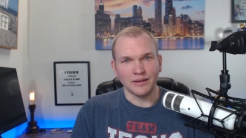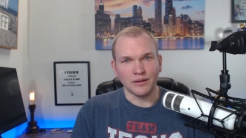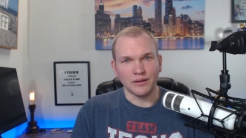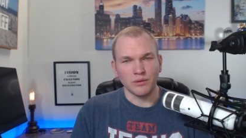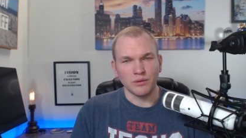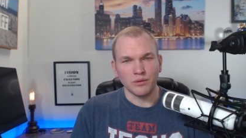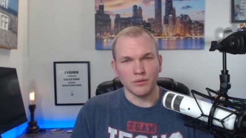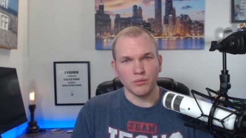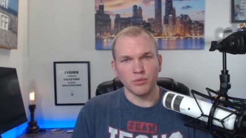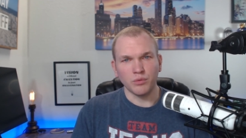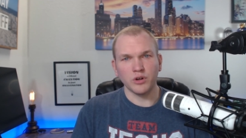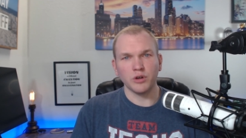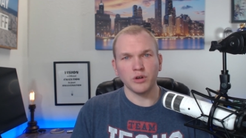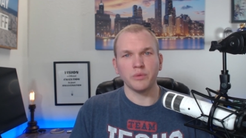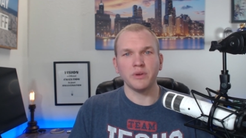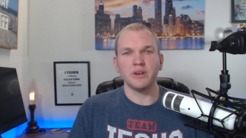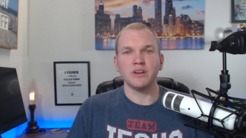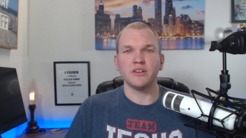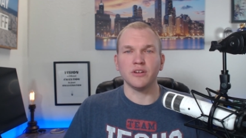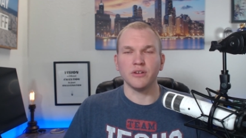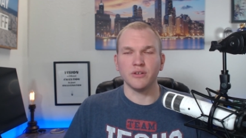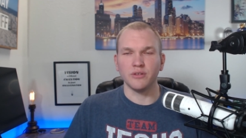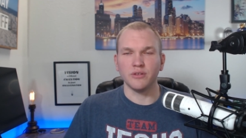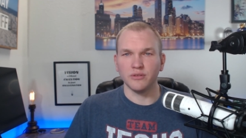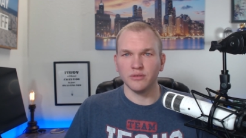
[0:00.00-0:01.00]
what do we
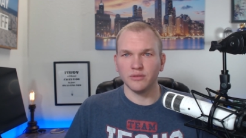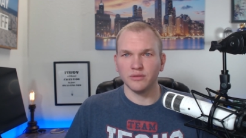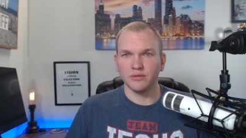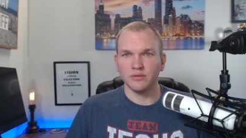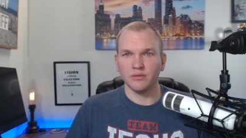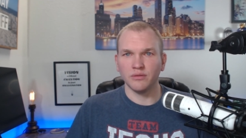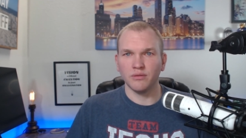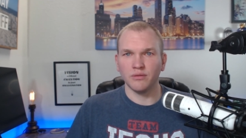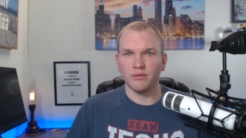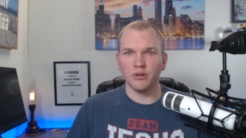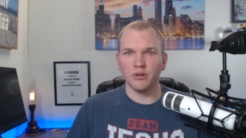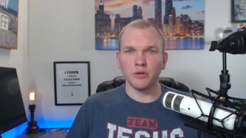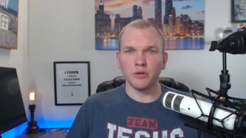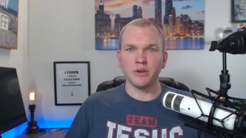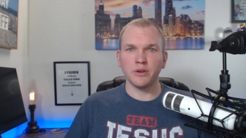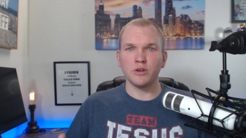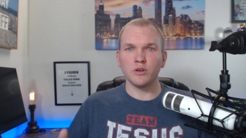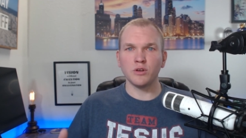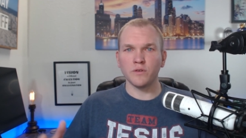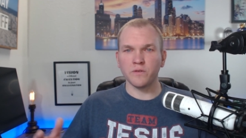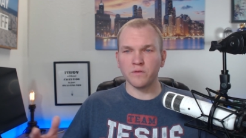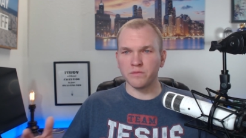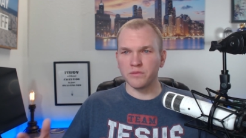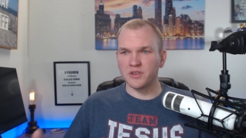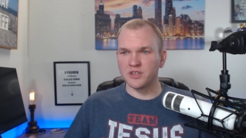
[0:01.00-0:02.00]
do? What do we do
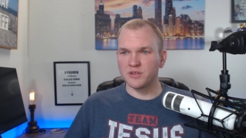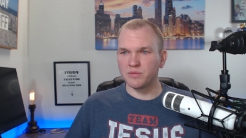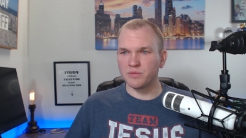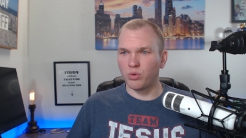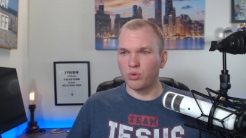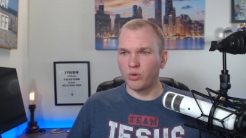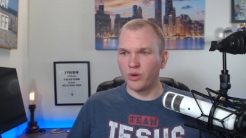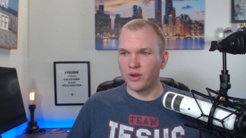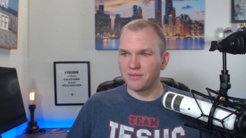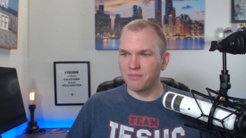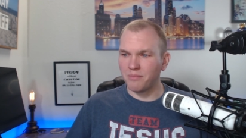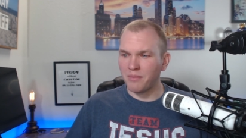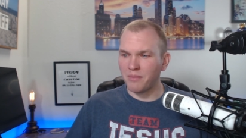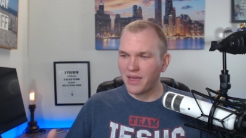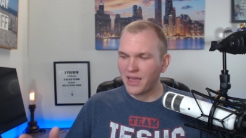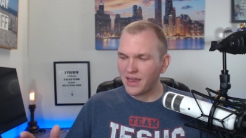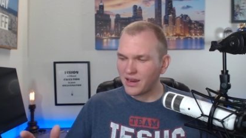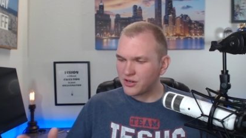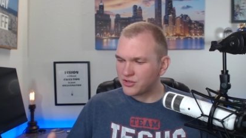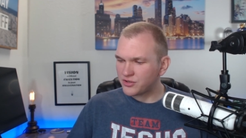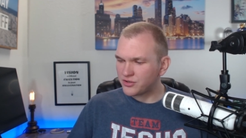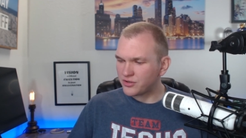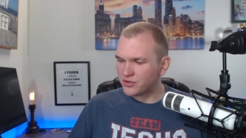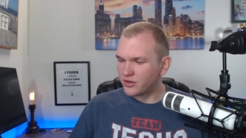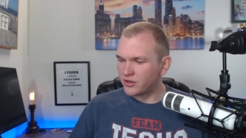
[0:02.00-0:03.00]
from this point? Make
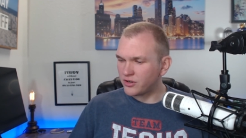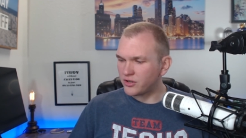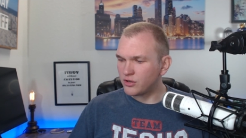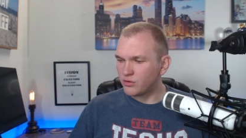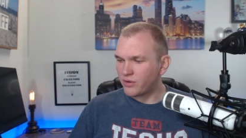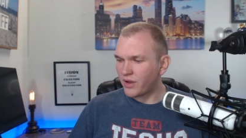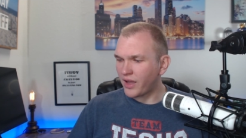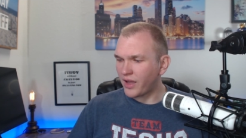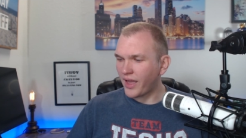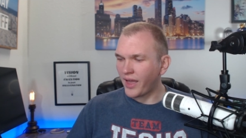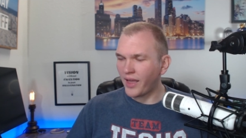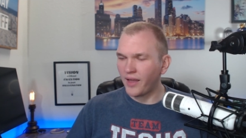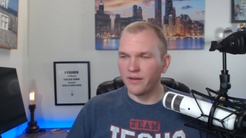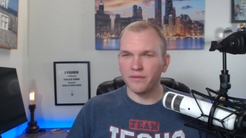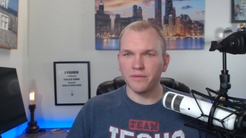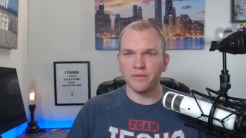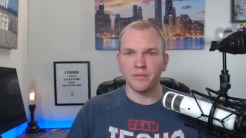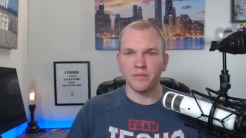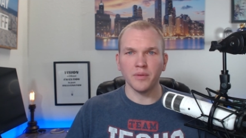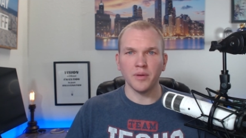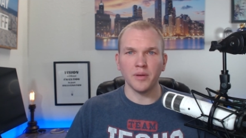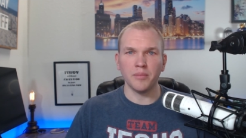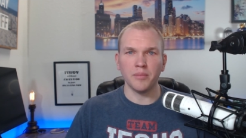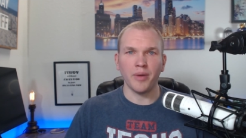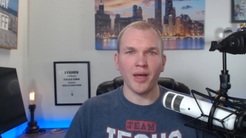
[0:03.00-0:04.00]
sure you have
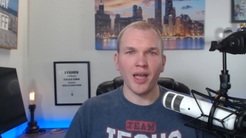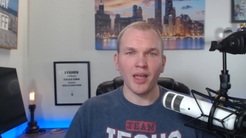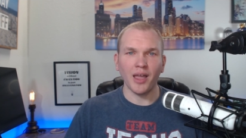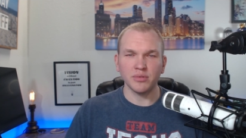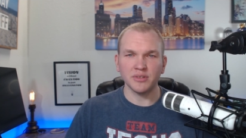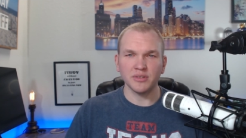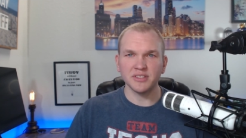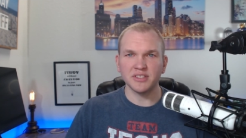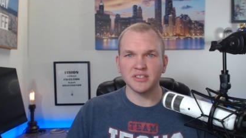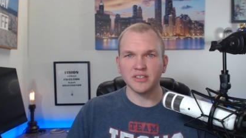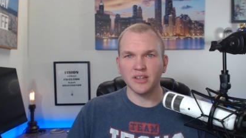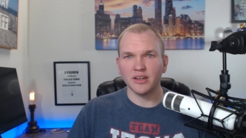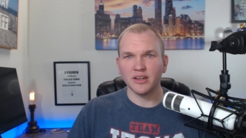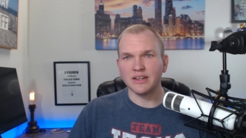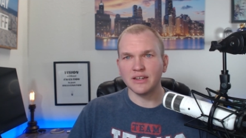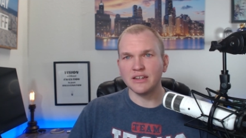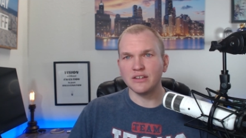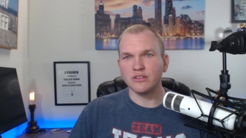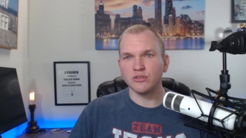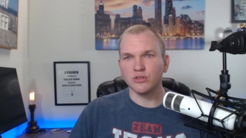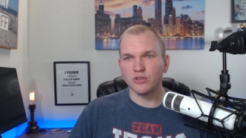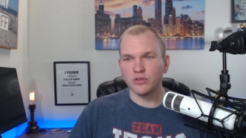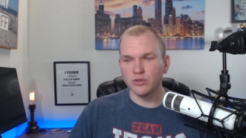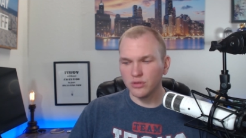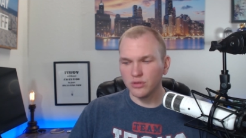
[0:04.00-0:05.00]
Bible study
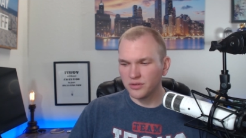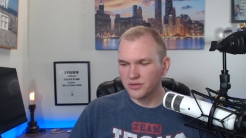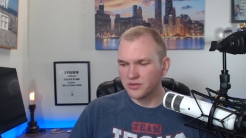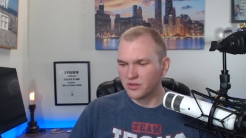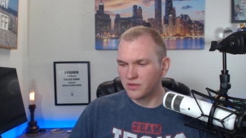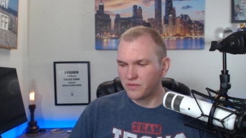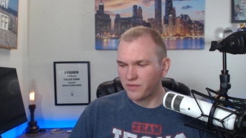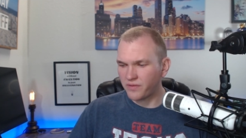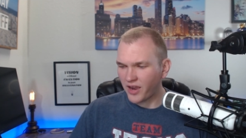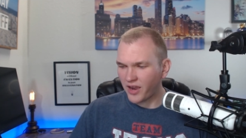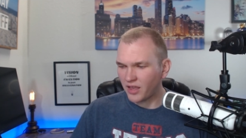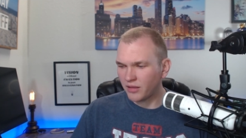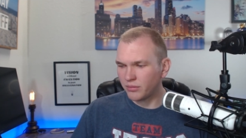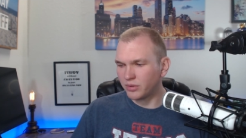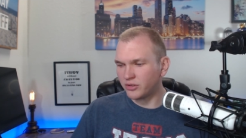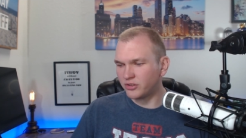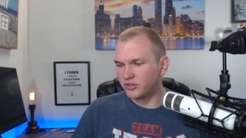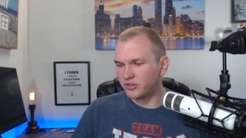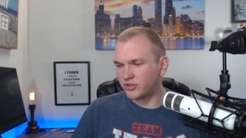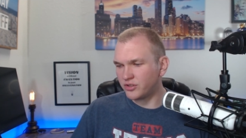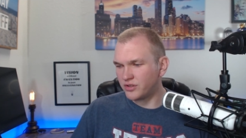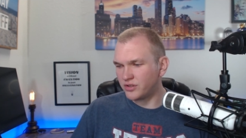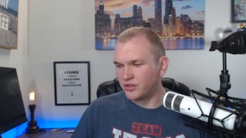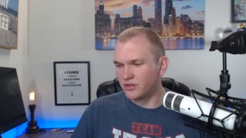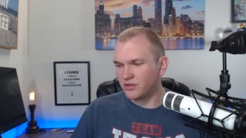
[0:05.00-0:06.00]
tools available
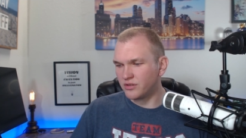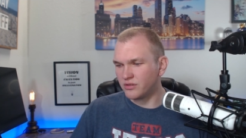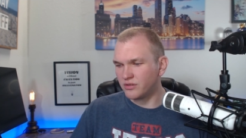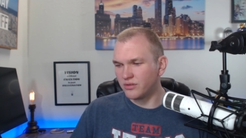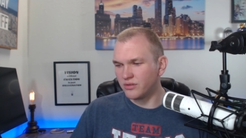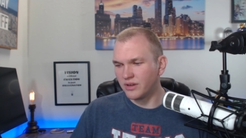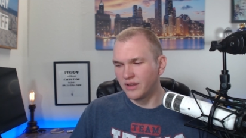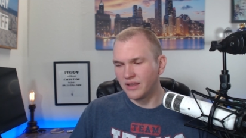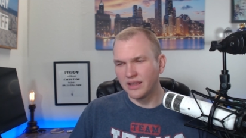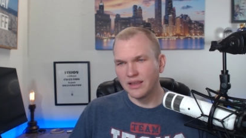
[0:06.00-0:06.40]
to you,